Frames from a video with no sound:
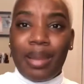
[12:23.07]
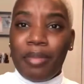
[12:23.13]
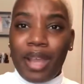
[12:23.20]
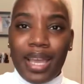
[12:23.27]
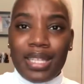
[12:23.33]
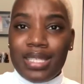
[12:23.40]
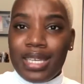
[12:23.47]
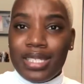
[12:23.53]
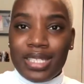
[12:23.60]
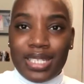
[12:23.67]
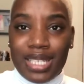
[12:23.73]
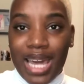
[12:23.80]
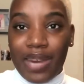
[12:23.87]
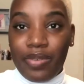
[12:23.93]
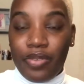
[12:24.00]
18, just
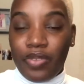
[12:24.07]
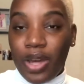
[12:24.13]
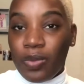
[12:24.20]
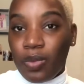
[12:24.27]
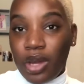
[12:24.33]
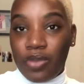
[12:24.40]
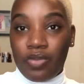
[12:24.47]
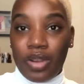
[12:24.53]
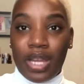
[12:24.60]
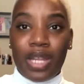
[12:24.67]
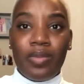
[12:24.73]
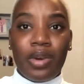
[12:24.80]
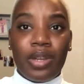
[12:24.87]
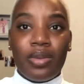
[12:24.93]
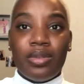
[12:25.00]
kind of a fun one. For
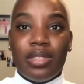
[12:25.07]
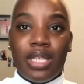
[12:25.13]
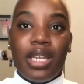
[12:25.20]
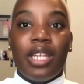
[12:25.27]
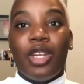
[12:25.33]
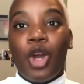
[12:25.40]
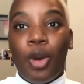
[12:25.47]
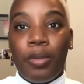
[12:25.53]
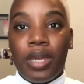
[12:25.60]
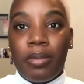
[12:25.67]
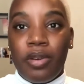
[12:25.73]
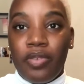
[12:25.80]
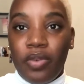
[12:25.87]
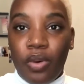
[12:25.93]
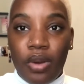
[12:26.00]
anyone who didn't know me
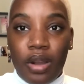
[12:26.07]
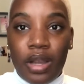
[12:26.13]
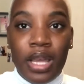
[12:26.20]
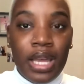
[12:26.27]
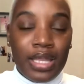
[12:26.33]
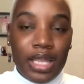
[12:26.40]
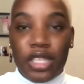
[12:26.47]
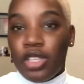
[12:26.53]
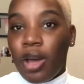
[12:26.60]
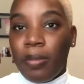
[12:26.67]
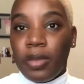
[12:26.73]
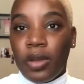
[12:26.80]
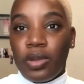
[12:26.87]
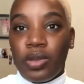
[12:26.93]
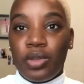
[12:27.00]
before they saw
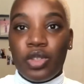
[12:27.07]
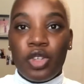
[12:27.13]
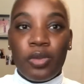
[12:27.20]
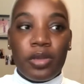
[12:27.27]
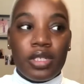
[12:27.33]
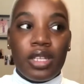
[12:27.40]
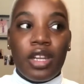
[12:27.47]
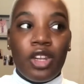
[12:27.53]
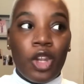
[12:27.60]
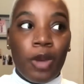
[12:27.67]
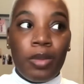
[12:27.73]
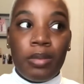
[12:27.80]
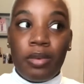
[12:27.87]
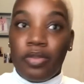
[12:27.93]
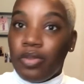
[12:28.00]
me on YouTube, or didn't know
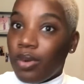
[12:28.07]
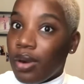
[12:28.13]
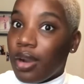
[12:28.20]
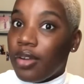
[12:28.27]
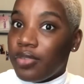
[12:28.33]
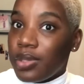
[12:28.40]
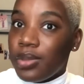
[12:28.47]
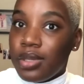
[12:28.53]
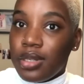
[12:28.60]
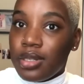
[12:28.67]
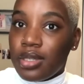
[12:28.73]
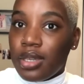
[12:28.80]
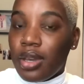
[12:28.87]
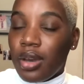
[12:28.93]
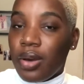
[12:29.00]
me before a few years
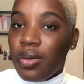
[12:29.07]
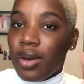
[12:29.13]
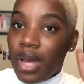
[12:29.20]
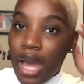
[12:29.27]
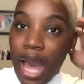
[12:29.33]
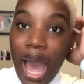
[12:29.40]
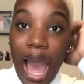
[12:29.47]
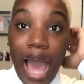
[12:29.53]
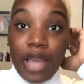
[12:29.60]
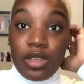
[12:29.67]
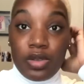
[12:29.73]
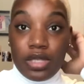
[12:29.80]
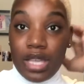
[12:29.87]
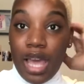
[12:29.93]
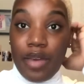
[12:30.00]
ago, I
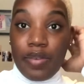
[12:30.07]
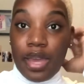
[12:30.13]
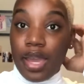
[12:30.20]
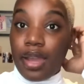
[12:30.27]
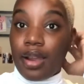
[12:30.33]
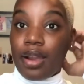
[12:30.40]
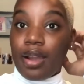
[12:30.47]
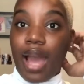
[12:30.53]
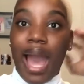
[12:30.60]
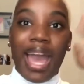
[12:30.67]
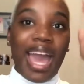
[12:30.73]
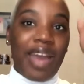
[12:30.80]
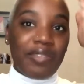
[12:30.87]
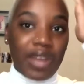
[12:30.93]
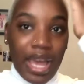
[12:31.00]
used to have hair. I
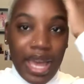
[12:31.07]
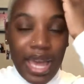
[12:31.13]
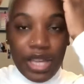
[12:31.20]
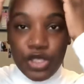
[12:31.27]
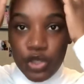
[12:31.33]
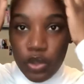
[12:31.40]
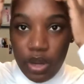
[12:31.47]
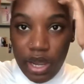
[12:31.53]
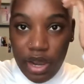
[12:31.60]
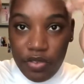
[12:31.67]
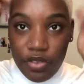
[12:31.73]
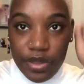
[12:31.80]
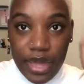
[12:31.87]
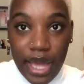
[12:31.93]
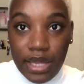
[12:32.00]
have not had short hair
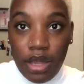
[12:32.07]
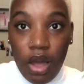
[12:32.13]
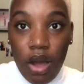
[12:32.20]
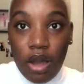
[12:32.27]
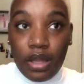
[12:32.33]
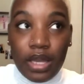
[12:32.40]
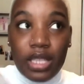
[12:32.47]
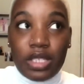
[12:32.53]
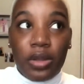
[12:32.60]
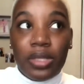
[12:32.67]
for that long. It's only